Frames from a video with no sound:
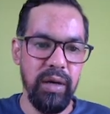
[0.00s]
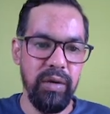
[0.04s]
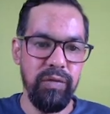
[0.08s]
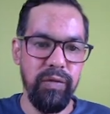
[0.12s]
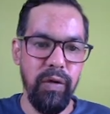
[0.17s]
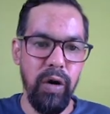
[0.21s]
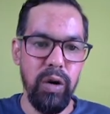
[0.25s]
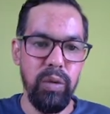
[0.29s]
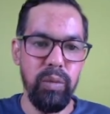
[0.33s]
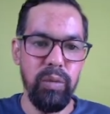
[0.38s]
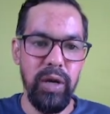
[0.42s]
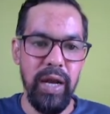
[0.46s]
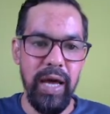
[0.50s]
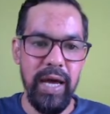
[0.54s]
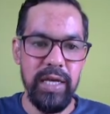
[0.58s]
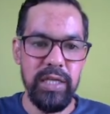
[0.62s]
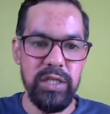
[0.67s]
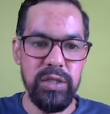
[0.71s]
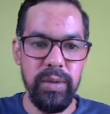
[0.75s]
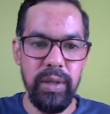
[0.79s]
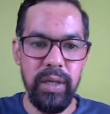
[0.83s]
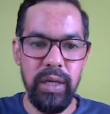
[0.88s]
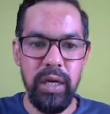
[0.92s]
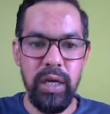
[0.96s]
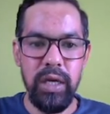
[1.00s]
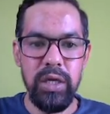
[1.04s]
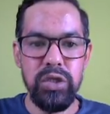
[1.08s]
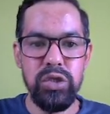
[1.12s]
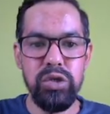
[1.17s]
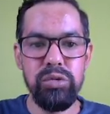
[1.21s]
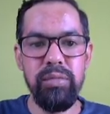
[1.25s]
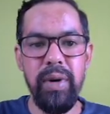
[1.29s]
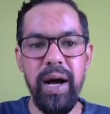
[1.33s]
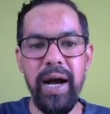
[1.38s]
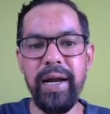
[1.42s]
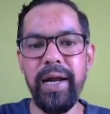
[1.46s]
formula as well.
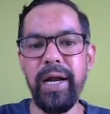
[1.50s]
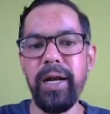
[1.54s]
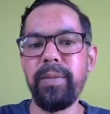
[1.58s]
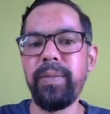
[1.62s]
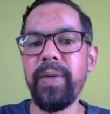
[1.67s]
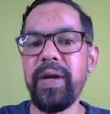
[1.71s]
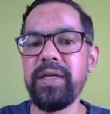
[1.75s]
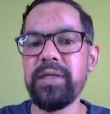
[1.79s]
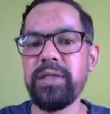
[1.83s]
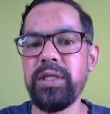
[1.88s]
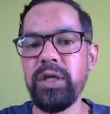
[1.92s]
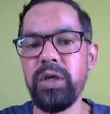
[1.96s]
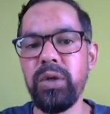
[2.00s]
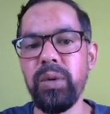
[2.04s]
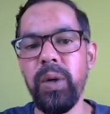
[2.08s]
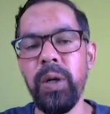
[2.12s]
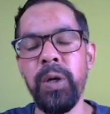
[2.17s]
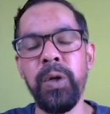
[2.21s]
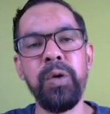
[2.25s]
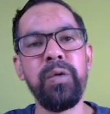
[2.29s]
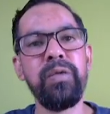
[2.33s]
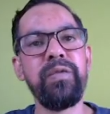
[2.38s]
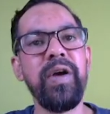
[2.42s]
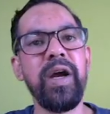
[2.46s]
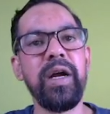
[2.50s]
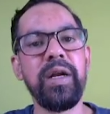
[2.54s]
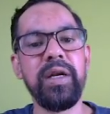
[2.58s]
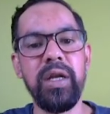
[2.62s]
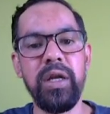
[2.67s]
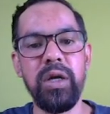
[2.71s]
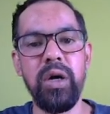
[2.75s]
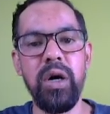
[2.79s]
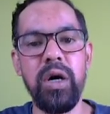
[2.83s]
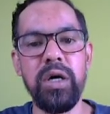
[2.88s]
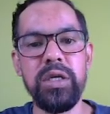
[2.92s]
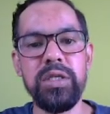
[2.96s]
So market price equal to
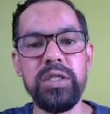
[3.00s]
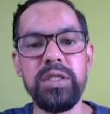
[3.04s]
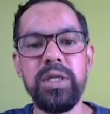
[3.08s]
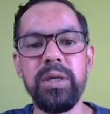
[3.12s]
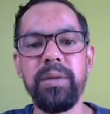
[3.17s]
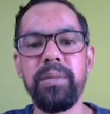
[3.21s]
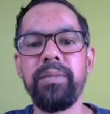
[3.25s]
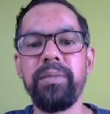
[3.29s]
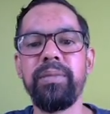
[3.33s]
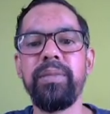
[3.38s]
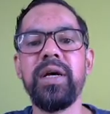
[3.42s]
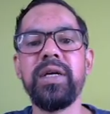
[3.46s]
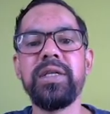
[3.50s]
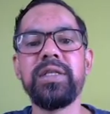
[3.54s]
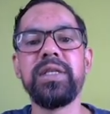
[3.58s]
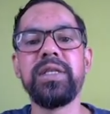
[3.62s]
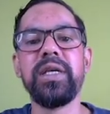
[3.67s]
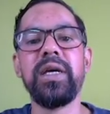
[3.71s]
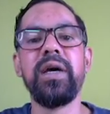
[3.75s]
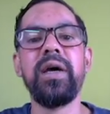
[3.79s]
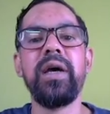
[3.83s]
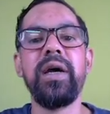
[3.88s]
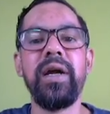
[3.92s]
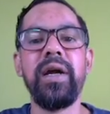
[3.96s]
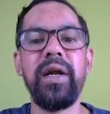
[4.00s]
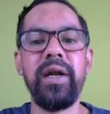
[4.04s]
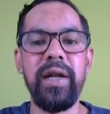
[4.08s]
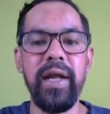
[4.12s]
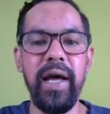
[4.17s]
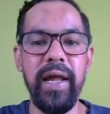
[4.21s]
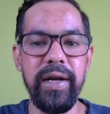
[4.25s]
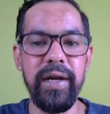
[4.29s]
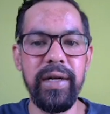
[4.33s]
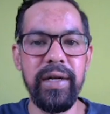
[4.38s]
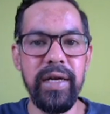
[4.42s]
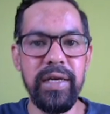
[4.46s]
factor cost plus
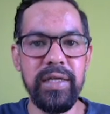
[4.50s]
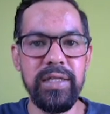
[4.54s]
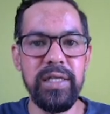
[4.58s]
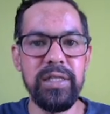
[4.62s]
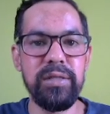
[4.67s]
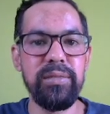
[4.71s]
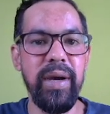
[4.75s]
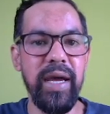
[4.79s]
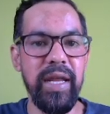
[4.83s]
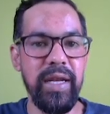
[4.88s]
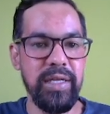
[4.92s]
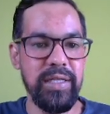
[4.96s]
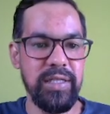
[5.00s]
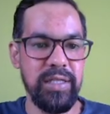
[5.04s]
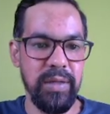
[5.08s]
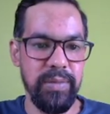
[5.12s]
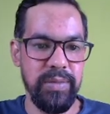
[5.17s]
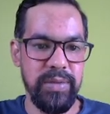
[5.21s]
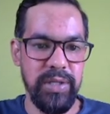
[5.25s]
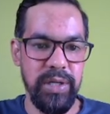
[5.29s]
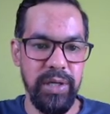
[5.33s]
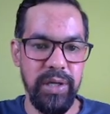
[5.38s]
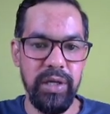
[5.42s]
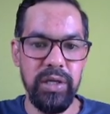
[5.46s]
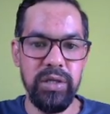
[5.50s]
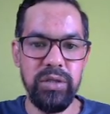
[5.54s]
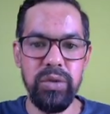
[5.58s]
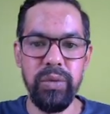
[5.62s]
indirect taxes minus subsidy.